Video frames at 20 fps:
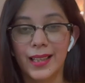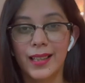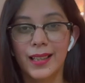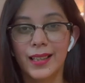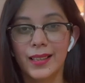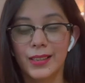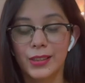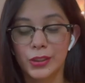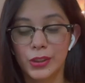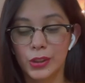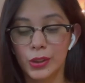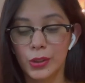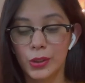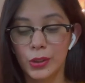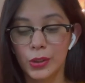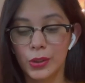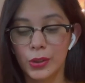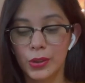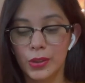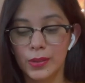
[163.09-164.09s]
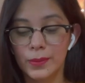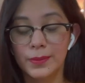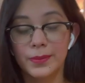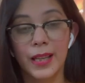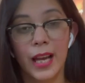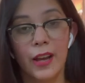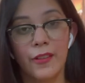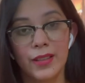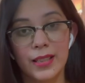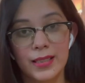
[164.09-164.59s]
So
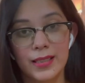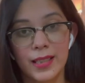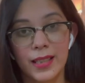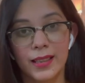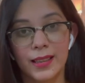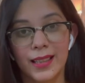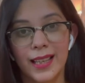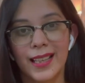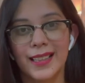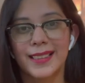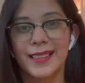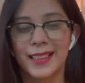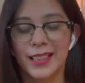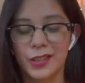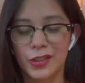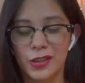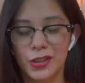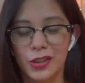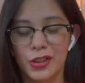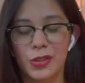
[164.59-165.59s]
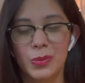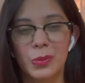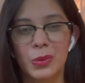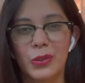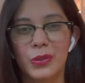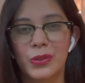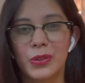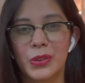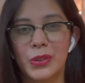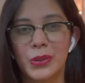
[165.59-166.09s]
having said that, let's just move
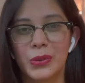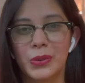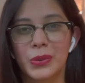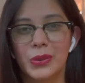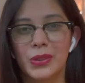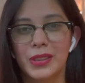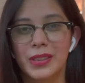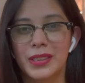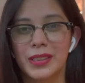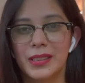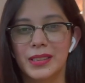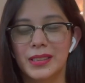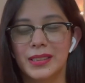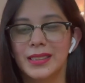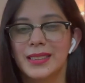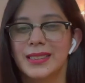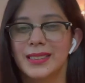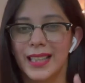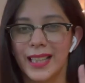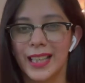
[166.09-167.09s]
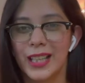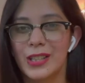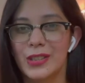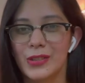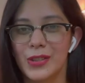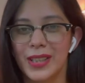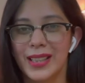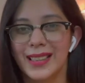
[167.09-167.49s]
to the second trick.